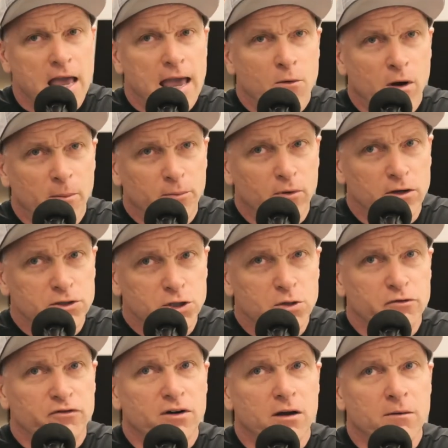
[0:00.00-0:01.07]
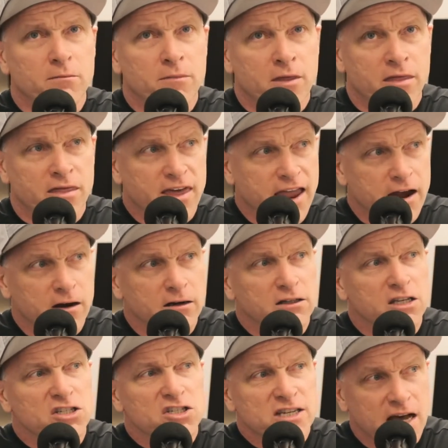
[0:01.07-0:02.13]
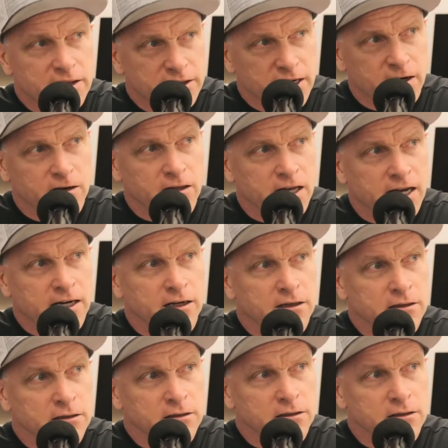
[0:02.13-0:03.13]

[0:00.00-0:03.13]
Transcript: and what brought you from there to South Carolina?